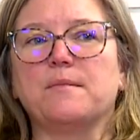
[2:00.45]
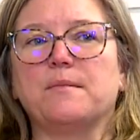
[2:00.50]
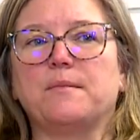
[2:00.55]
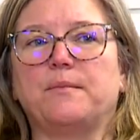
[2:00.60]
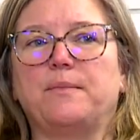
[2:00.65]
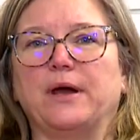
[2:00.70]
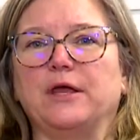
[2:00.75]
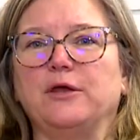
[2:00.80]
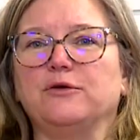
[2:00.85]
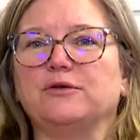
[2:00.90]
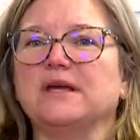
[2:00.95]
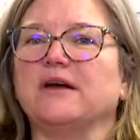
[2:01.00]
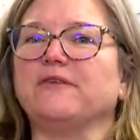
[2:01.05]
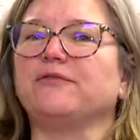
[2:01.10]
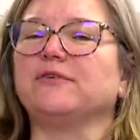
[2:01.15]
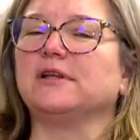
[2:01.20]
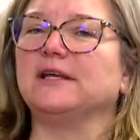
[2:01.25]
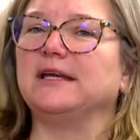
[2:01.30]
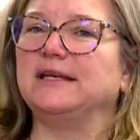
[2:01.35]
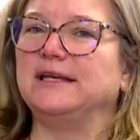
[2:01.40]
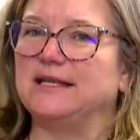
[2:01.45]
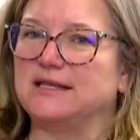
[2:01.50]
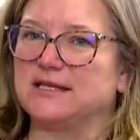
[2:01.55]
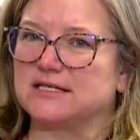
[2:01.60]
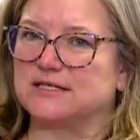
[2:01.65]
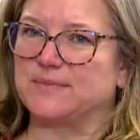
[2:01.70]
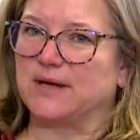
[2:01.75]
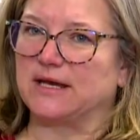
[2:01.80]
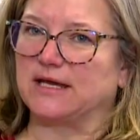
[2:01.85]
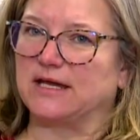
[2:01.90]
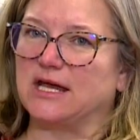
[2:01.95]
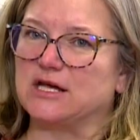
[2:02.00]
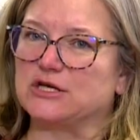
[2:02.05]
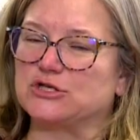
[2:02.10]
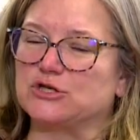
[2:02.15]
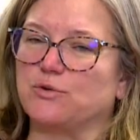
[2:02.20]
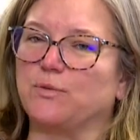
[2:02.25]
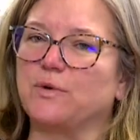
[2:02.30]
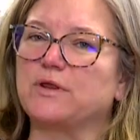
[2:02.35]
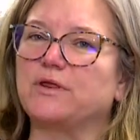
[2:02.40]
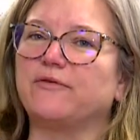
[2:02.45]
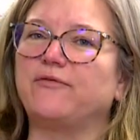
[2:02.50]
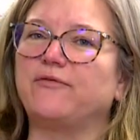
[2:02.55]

but you definitely need this medication. What the